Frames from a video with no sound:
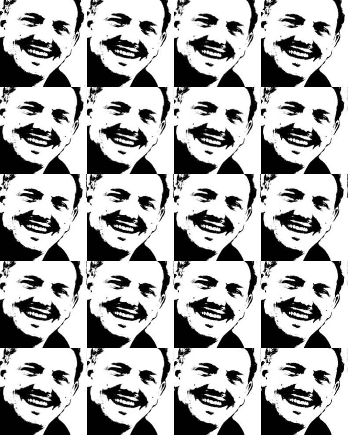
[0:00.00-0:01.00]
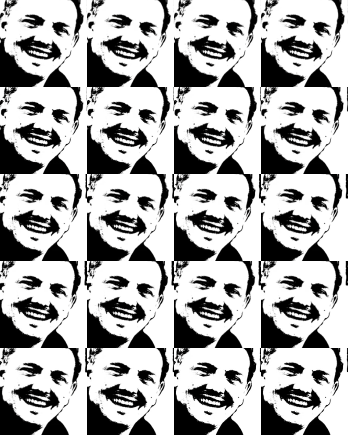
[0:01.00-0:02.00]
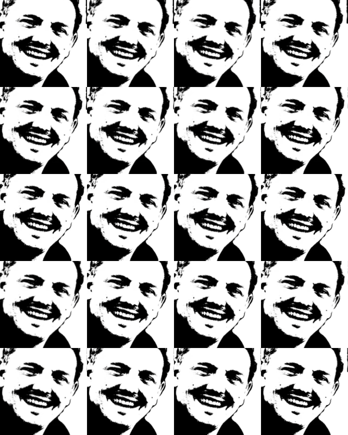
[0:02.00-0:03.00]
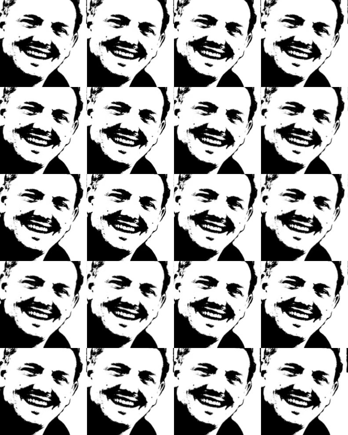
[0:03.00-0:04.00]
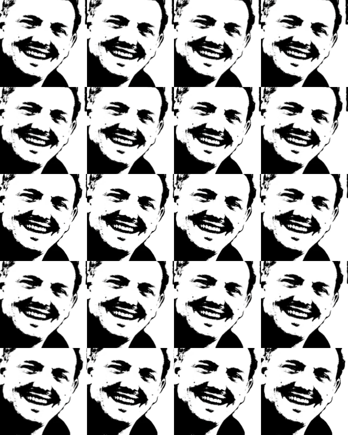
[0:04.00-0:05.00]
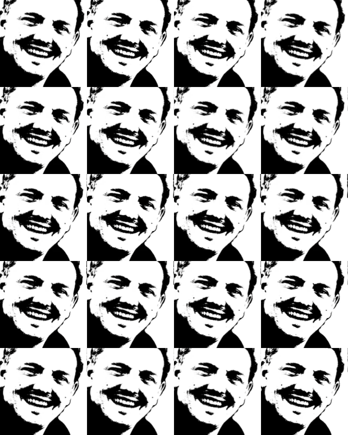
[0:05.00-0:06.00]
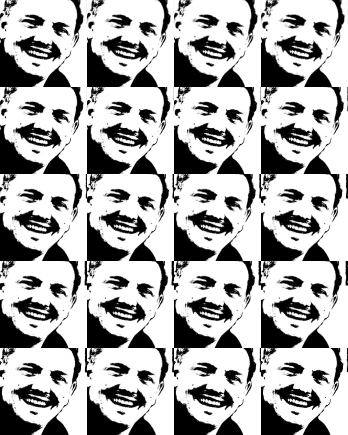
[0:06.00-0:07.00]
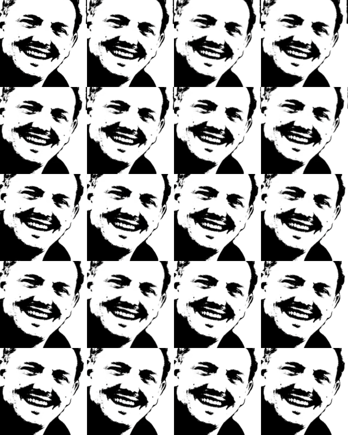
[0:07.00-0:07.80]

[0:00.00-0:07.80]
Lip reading: some more training and stuff to get fitter so he can endure the races a bit better. But he really drove a lot better this weekend than he did last year.